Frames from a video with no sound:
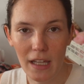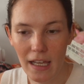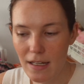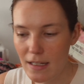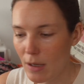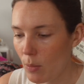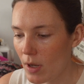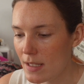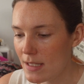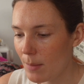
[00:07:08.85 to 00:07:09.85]
And I
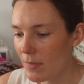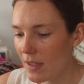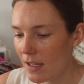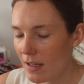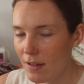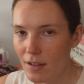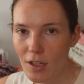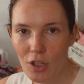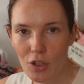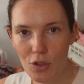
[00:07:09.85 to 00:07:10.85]
wanted something
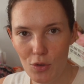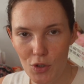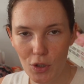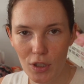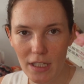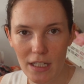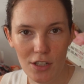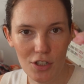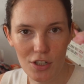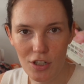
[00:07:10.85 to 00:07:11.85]

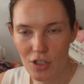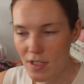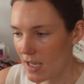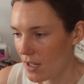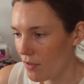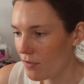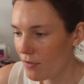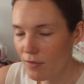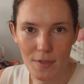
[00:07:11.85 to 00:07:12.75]
neutral-ish to just kind of,